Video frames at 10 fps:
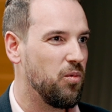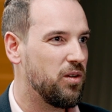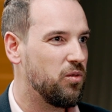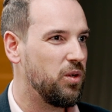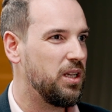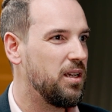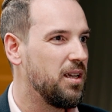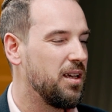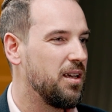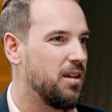what do we
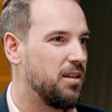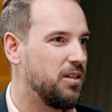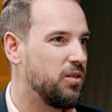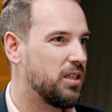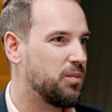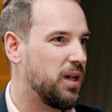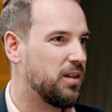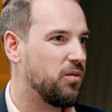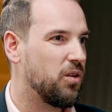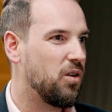need to
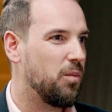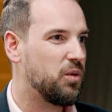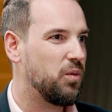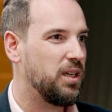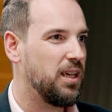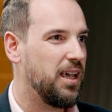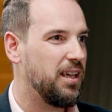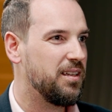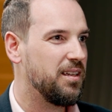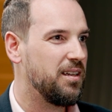expect for COP
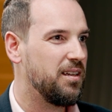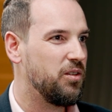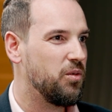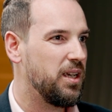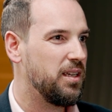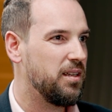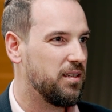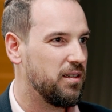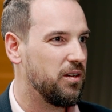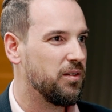28 in the UAE
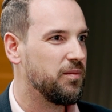this year?